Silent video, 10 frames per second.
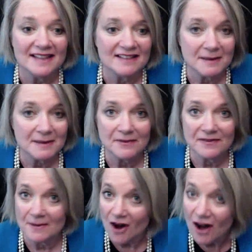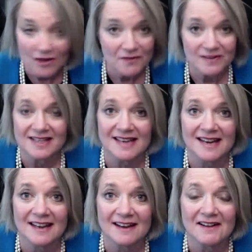there's people from all over the
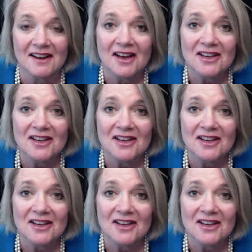state here,